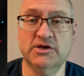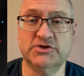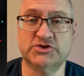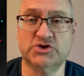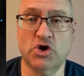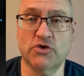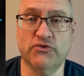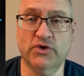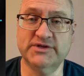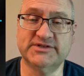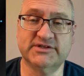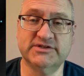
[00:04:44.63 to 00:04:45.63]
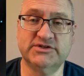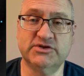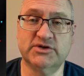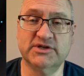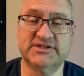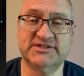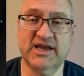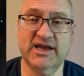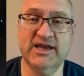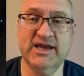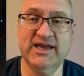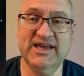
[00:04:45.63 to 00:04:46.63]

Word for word: So for instance, you could say,